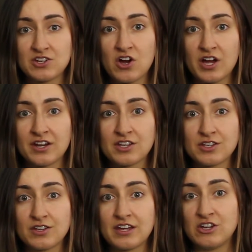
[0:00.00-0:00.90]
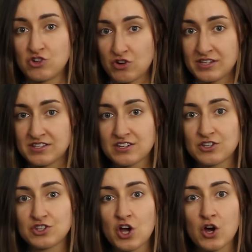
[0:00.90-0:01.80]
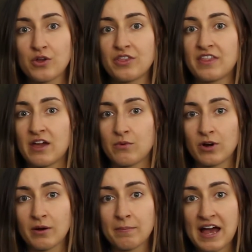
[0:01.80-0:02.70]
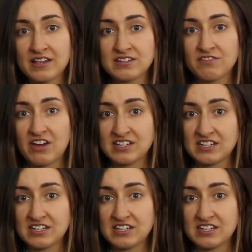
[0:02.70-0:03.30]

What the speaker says: on interests, so they were past event